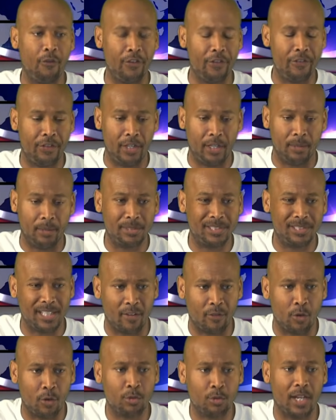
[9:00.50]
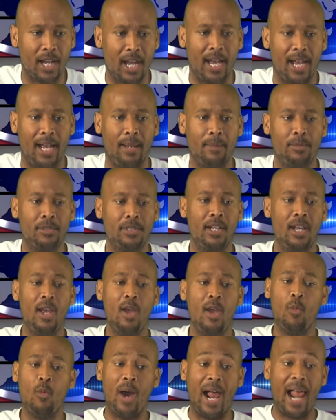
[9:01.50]
of them several times
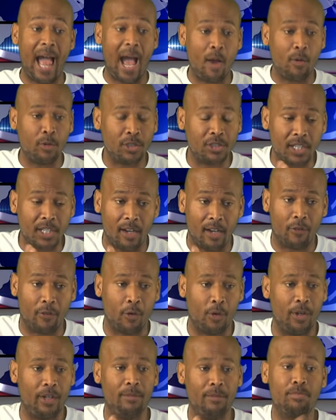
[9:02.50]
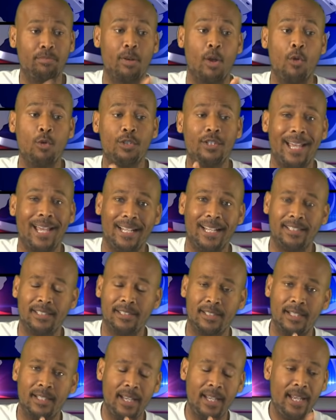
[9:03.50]
while I was covering
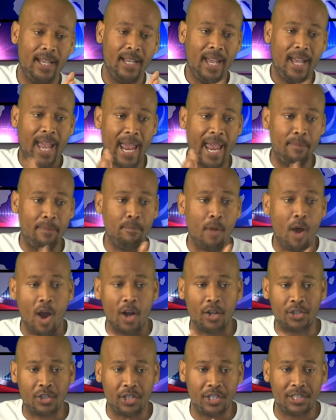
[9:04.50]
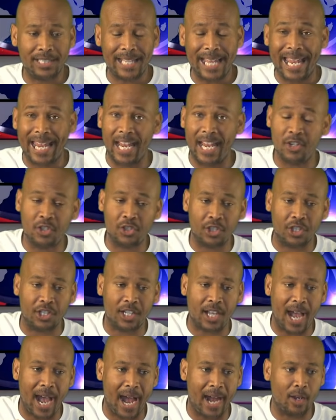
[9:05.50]
protests and marches in
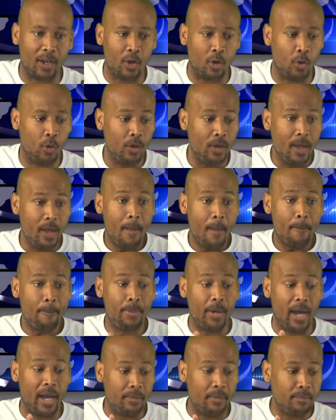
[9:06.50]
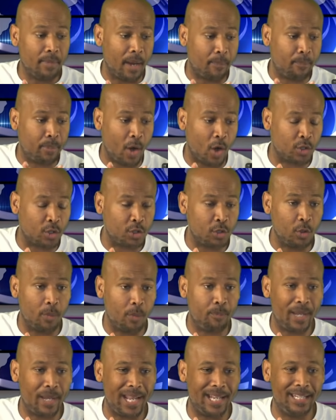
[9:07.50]
Chicago. But my personal
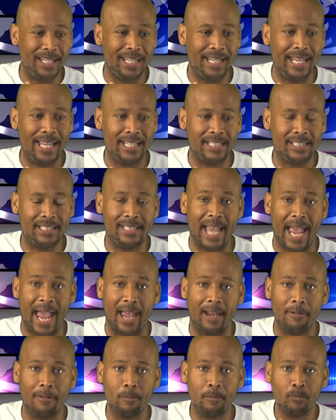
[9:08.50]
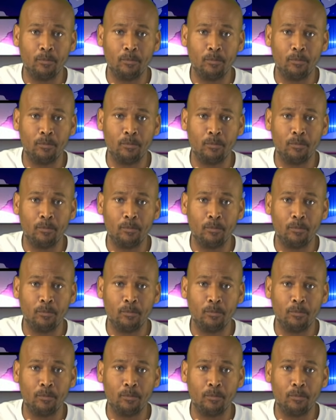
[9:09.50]
opinion is that